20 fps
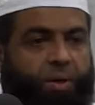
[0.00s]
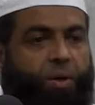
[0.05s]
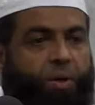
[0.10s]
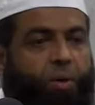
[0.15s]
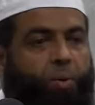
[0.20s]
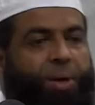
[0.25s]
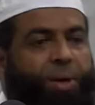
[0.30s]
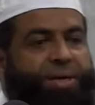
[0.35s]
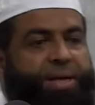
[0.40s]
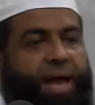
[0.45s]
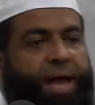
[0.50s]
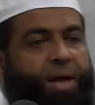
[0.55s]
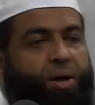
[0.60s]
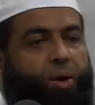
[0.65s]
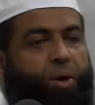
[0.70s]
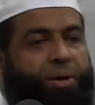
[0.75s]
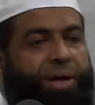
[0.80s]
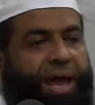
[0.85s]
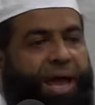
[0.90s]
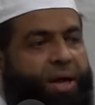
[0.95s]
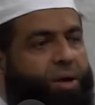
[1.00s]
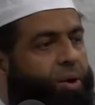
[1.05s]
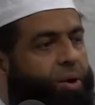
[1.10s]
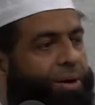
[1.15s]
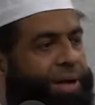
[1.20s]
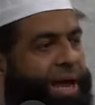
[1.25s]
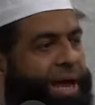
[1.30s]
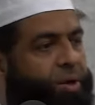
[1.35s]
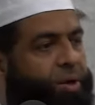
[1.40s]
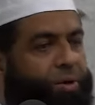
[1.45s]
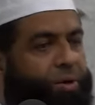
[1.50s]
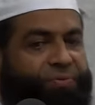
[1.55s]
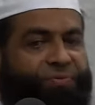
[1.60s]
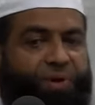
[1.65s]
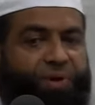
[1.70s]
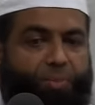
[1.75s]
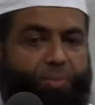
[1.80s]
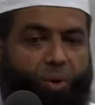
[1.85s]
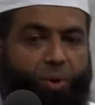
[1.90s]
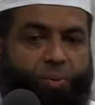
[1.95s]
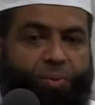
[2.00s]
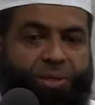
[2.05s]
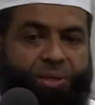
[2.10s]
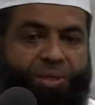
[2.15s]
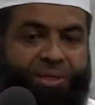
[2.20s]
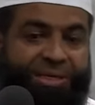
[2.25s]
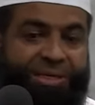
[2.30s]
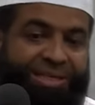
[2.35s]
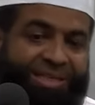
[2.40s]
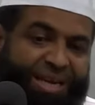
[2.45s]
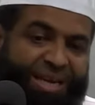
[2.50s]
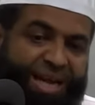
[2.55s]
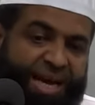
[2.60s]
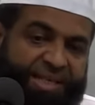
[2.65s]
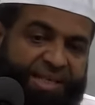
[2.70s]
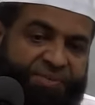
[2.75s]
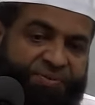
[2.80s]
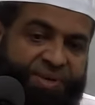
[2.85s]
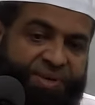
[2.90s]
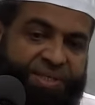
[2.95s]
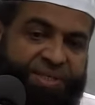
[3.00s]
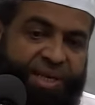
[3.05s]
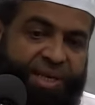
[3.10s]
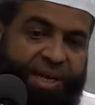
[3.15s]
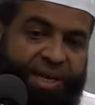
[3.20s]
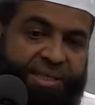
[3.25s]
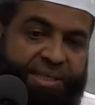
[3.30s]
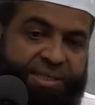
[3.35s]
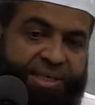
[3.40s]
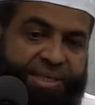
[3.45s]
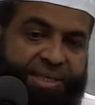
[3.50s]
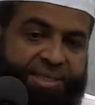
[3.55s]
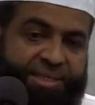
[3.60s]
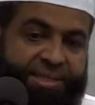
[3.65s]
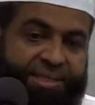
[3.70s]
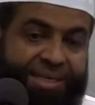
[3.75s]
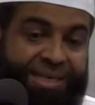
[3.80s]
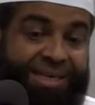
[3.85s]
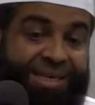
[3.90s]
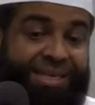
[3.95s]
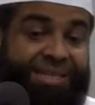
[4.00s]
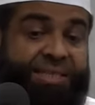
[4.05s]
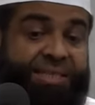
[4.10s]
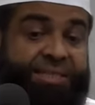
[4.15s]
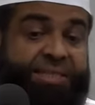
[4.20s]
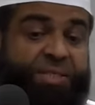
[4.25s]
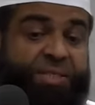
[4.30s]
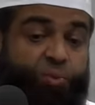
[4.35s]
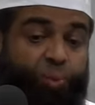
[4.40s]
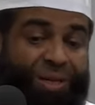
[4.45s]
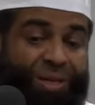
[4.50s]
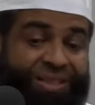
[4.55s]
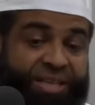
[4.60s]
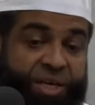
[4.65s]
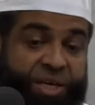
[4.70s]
Wait, hang on for a moment. The next verse Allah says, this is what they